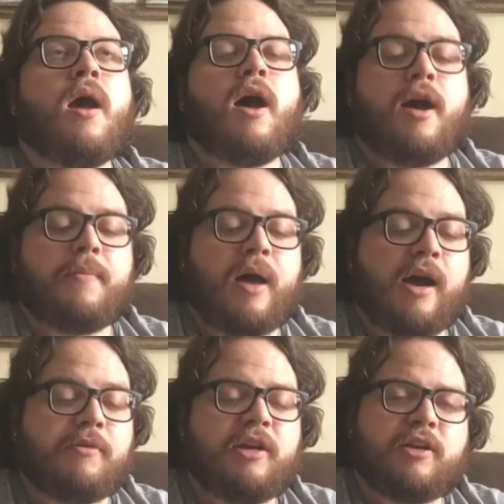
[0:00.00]
Um,
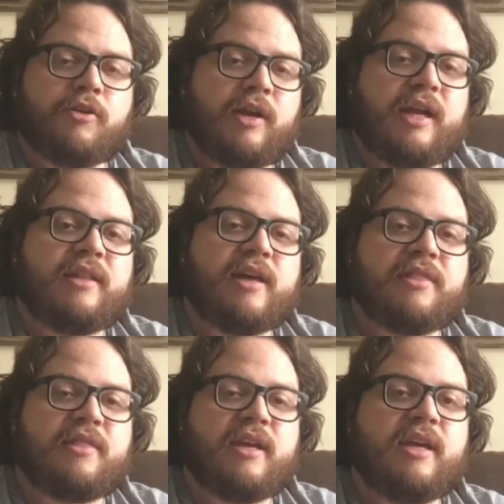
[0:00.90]
I would agree
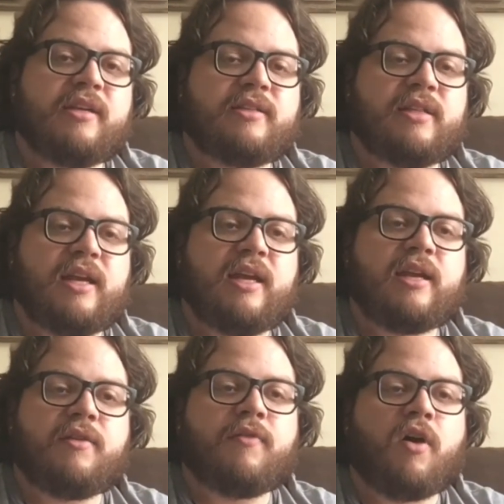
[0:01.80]
that the
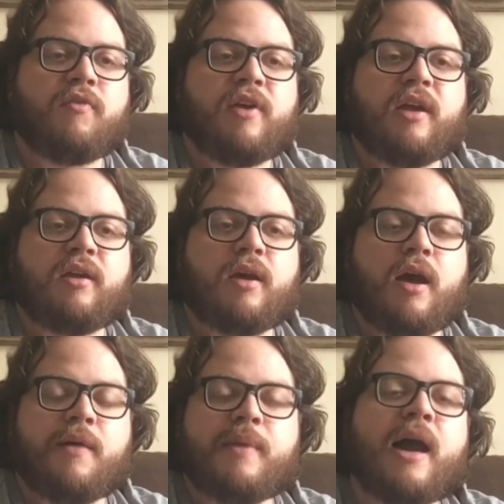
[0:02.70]
scene involving um,